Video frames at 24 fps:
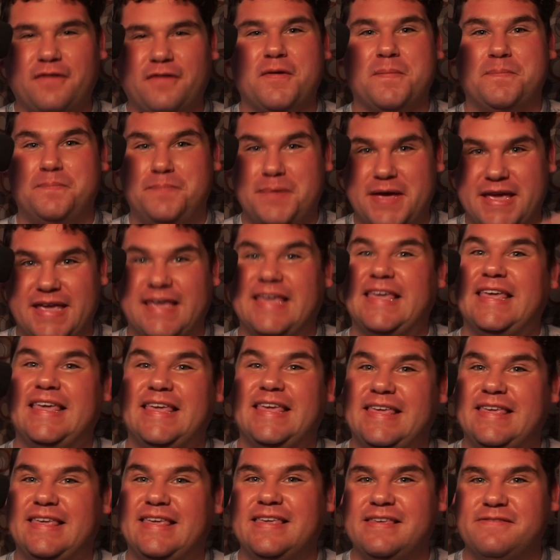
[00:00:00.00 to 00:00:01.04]
big
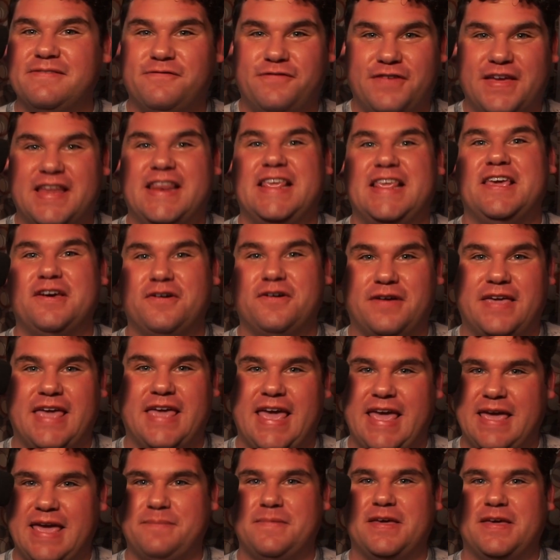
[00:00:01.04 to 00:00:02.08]
video
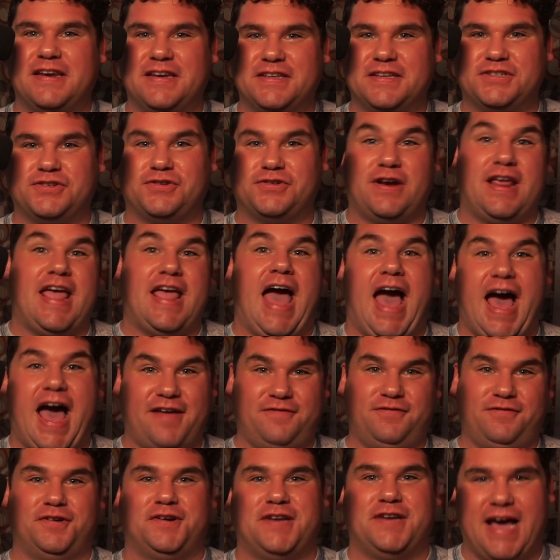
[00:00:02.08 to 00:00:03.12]
game industry
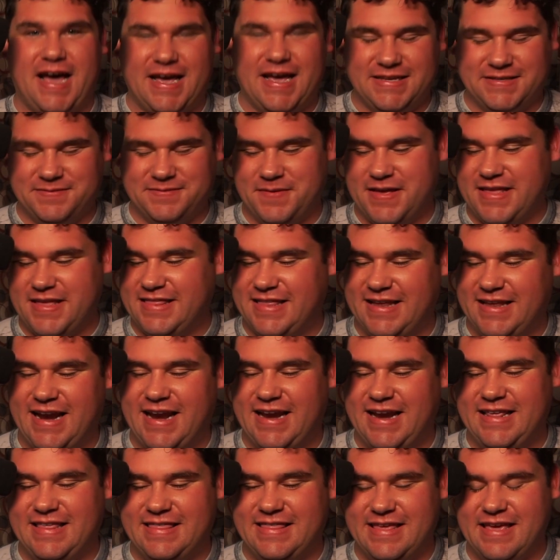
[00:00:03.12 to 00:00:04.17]
advertisement than
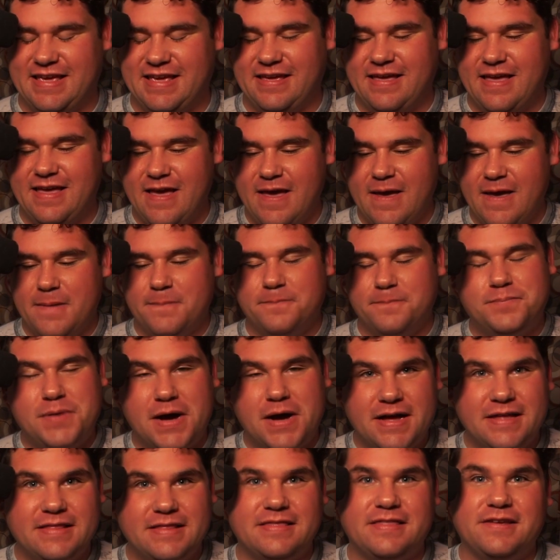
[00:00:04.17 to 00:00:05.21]
anything.
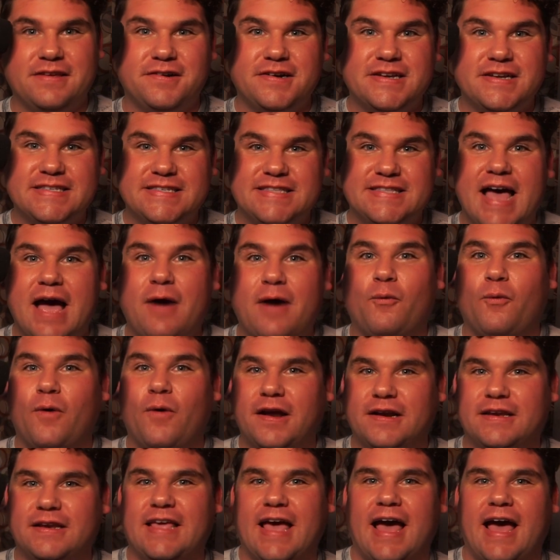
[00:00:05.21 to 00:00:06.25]
But there is that
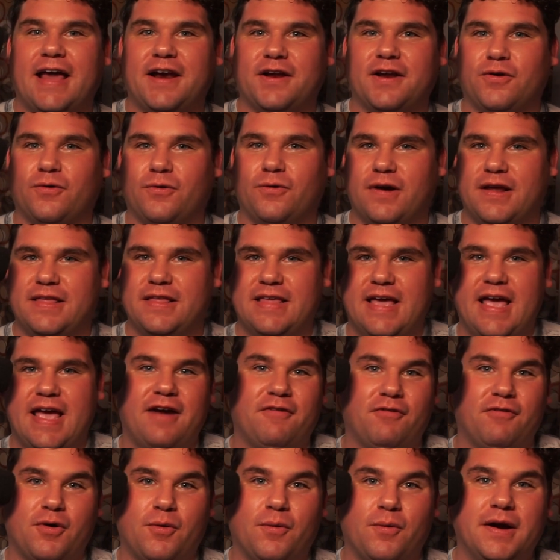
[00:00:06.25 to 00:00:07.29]
one category that
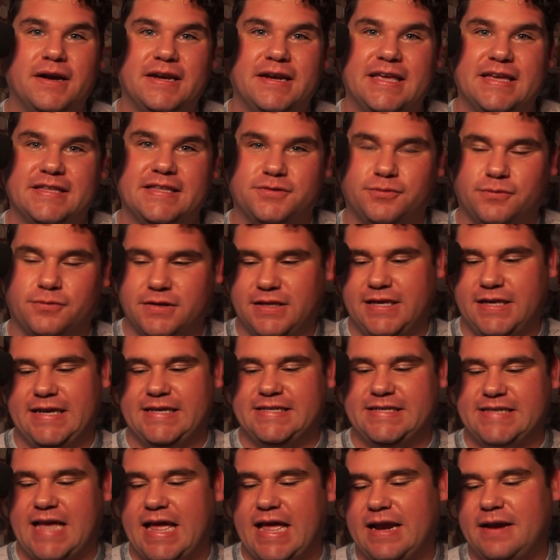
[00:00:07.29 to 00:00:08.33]
everyone gets really
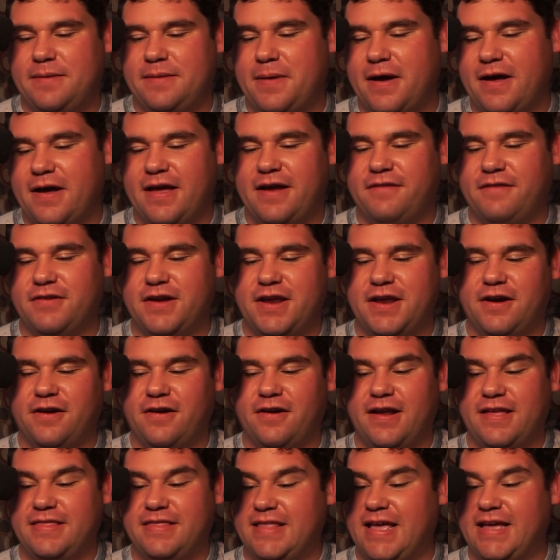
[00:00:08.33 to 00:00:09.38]
excited about every year,
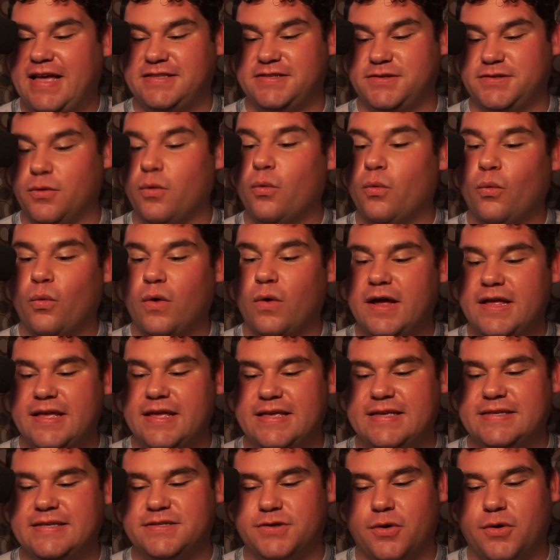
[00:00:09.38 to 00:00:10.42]
and that's what
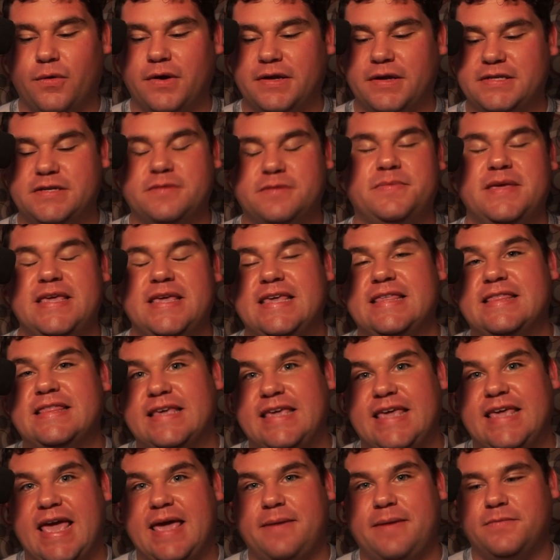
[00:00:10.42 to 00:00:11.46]
is going to be the
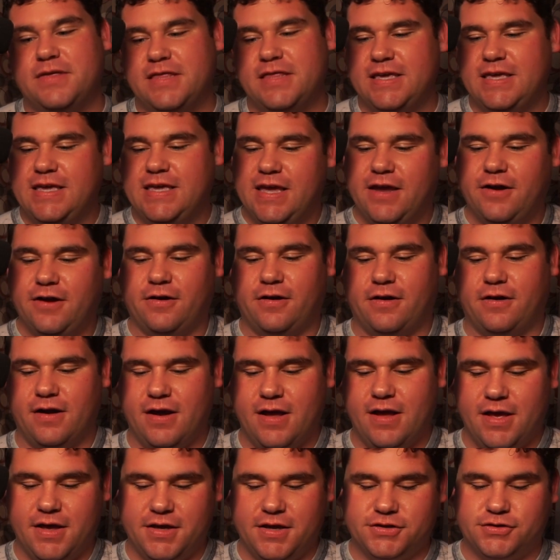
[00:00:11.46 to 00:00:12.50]
Game of the Year.
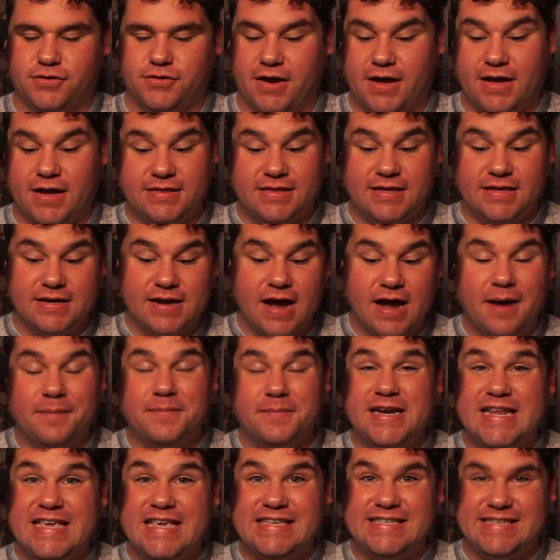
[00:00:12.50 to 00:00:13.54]
So I got the
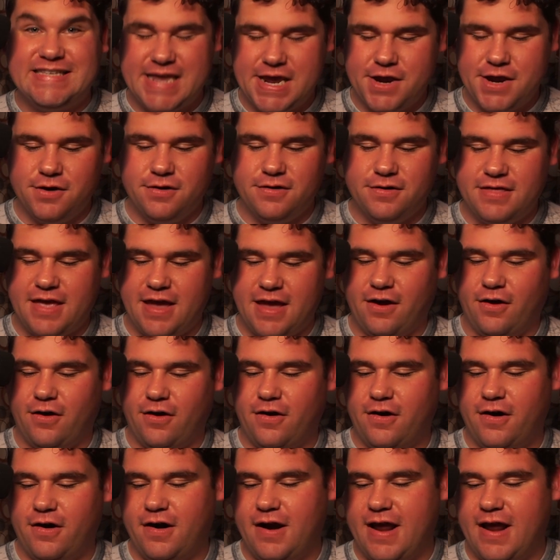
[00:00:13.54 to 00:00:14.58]
nominees here. They
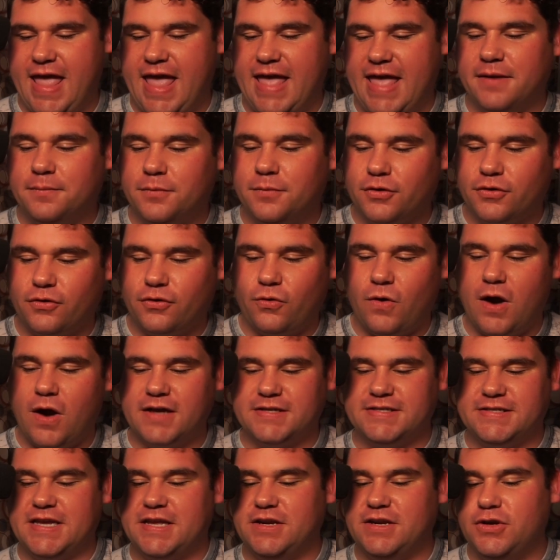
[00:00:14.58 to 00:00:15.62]
are Animal
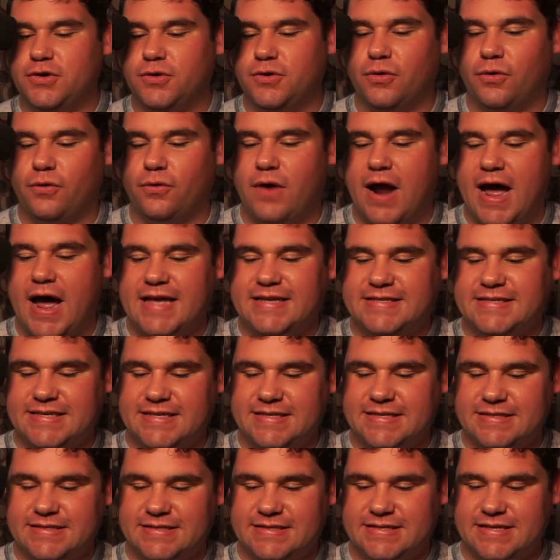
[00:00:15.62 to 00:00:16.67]
Crossing New
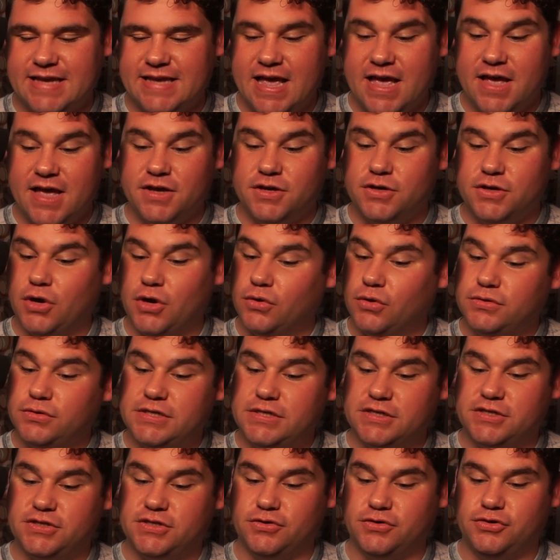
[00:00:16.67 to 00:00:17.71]
Horizons, Ghost
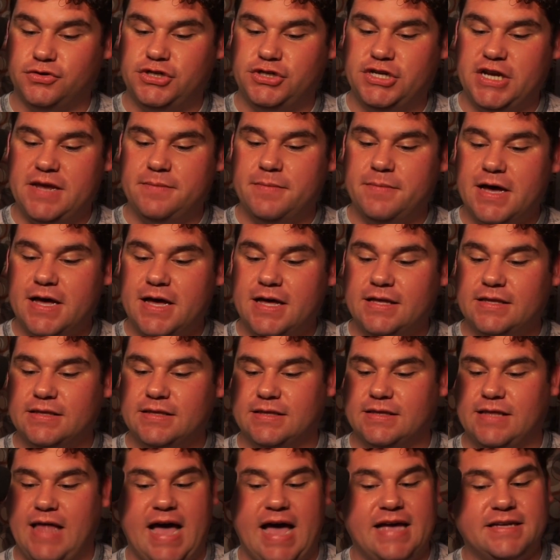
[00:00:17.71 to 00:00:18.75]
of Tsushima,
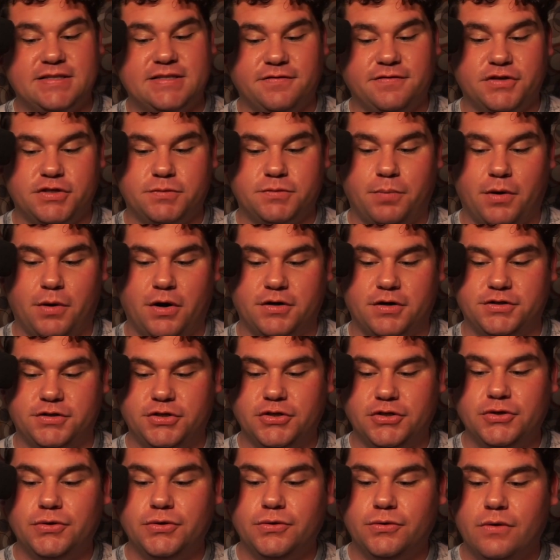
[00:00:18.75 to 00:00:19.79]
Last of Us Part
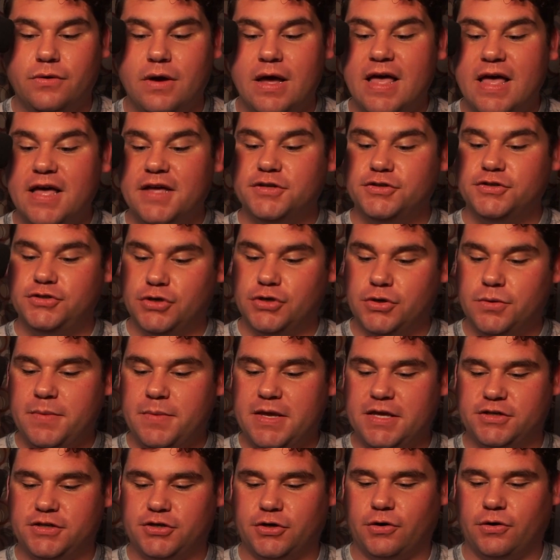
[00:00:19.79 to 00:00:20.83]
2, Doom
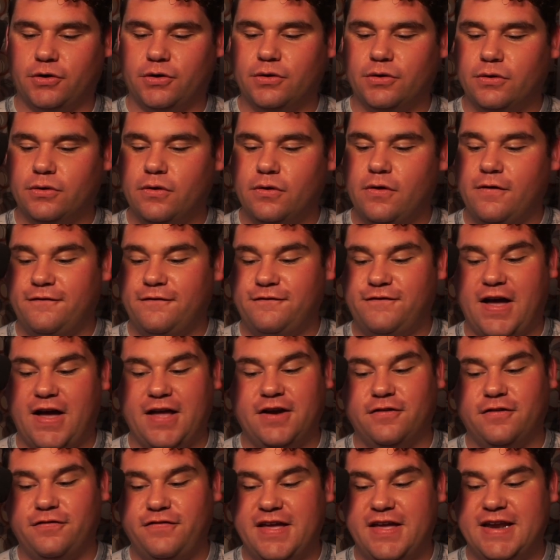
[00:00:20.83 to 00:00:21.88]
Eternal,
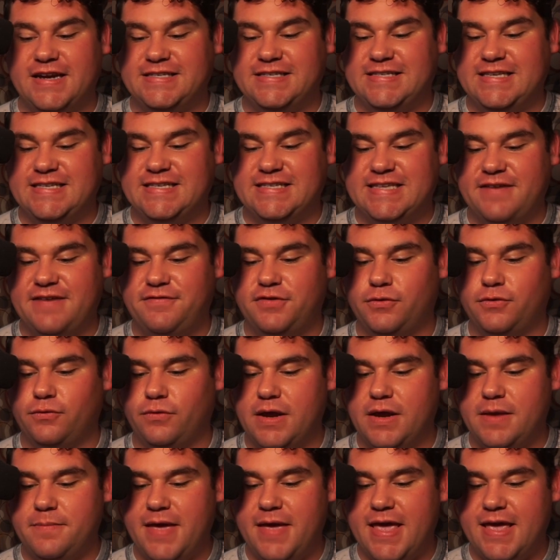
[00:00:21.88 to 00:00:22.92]
Final Fantasy VII
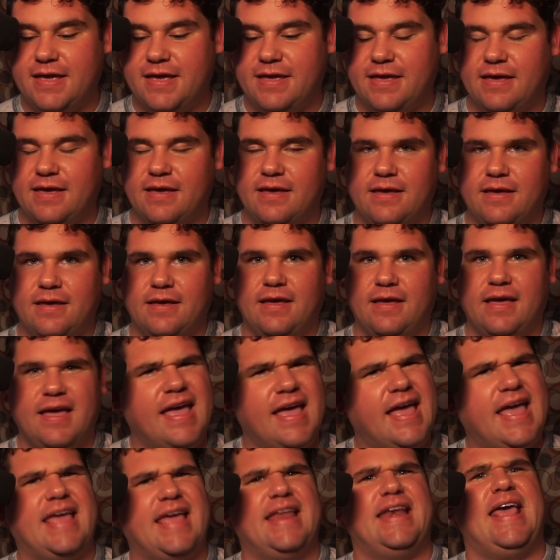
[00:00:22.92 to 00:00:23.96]
Remake,
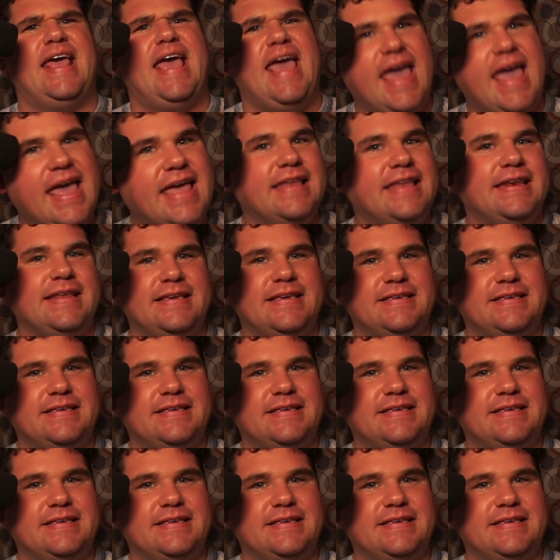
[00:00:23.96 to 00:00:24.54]
and Hades.